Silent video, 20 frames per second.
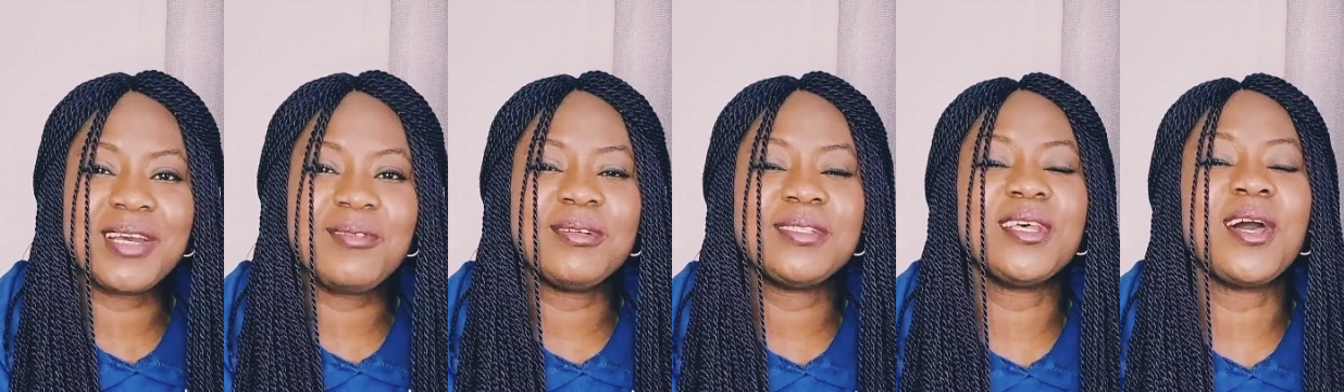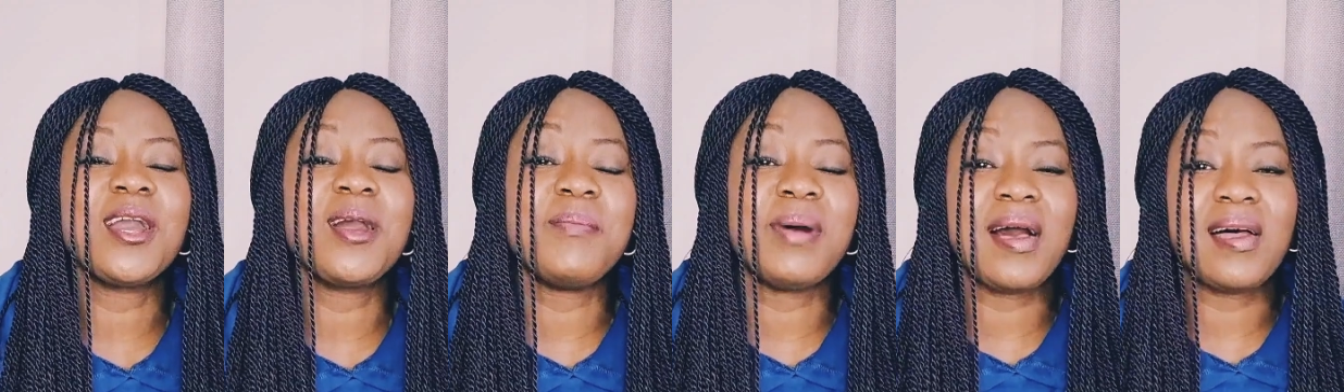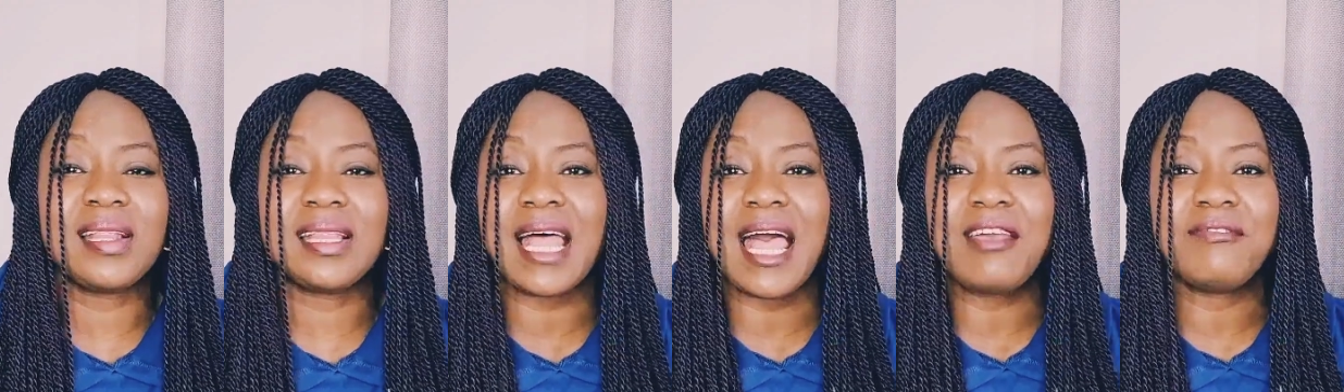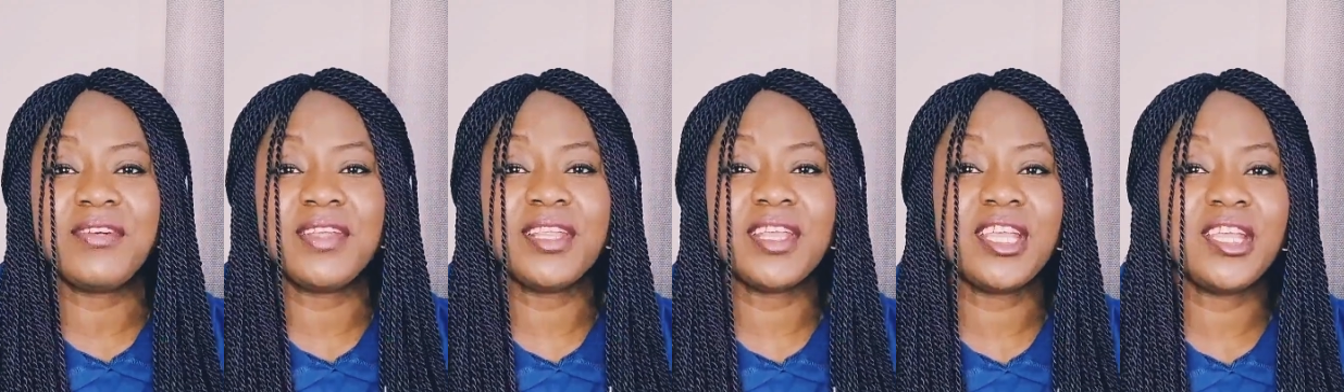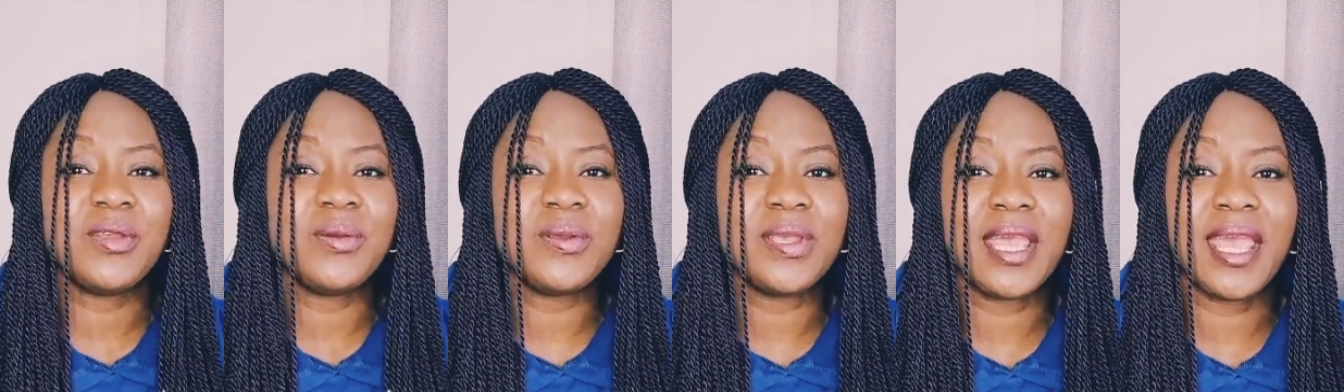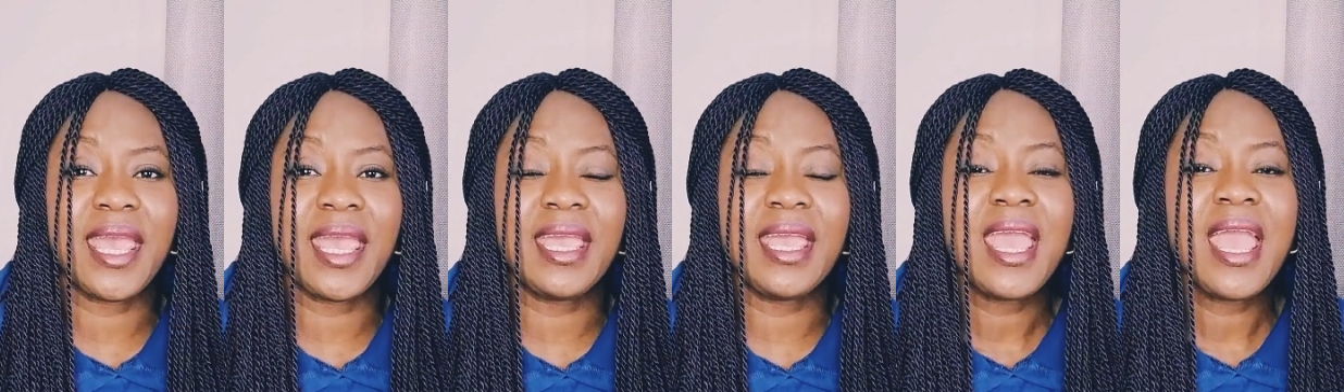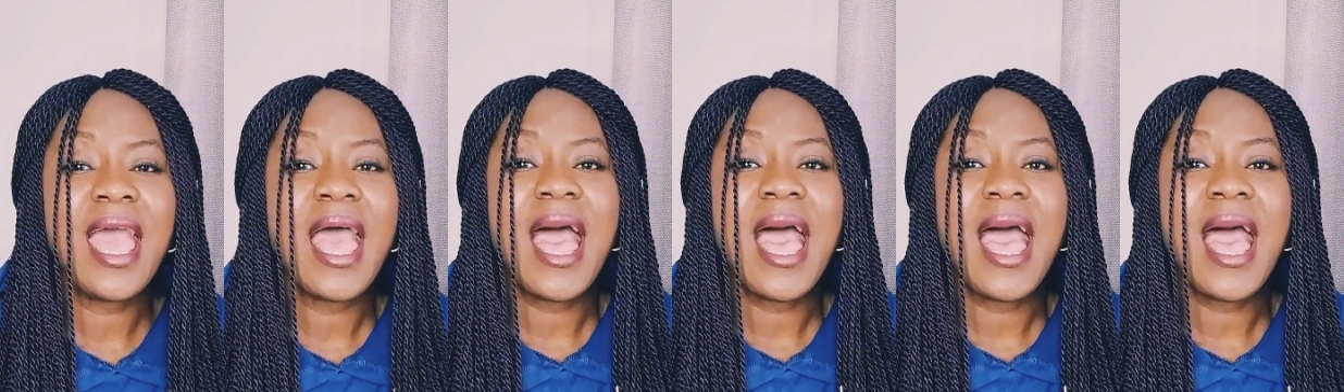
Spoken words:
We talk about life in the UK,